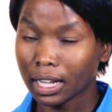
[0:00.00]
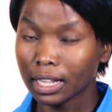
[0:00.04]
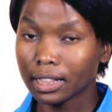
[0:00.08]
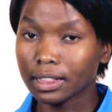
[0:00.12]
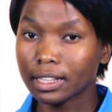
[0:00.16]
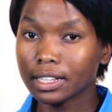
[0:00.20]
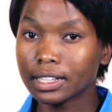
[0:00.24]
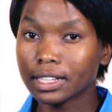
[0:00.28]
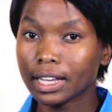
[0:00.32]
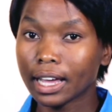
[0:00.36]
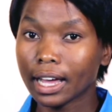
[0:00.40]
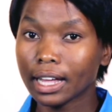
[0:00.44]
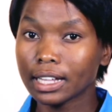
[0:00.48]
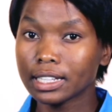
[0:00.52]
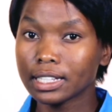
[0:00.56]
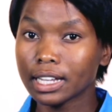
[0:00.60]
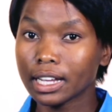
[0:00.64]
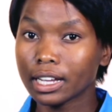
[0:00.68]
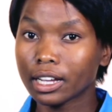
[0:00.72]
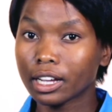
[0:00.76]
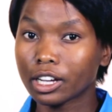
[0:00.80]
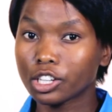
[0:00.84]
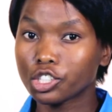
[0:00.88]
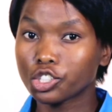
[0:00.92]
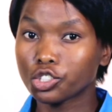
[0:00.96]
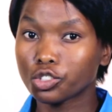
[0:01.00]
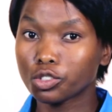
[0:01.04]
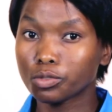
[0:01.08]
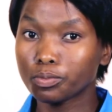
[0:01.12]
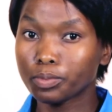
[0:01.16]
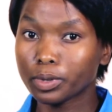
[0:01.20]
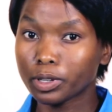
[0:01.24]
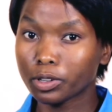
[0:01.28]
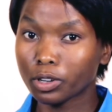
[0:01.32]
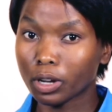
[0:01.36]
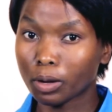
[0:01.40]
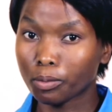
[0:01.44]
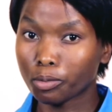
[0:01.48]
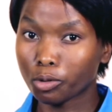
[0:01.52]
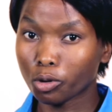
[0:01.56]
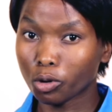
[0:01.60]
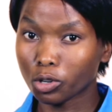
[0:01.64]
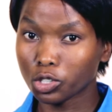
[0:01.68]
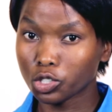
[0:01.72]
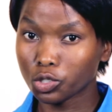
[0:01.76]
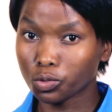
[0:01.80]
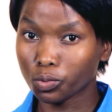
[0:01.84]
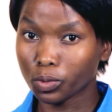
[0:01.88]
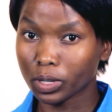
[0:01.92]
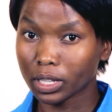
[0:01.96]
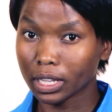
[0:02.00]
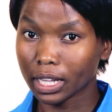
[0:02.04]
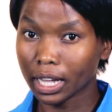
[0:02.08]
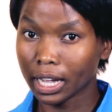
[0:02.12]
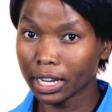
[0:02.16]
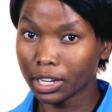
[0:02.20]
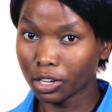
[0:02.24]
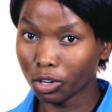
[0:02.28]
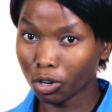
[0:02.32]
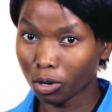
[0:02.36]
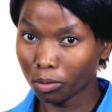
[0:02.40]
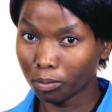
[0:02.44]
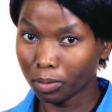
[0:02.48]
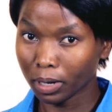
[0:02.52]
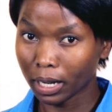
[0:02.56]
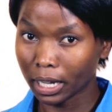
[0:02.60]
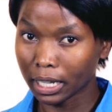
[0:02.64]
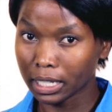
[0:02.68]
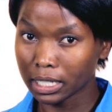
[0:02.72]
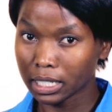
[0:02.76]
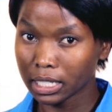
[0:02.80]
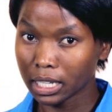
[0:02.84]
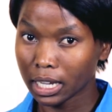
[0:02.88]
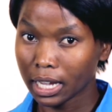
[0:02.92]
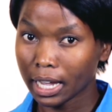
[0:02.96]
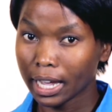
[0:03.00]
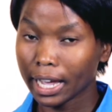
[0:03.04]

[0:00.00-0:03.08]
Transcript: The caretaker should be approached with any complaints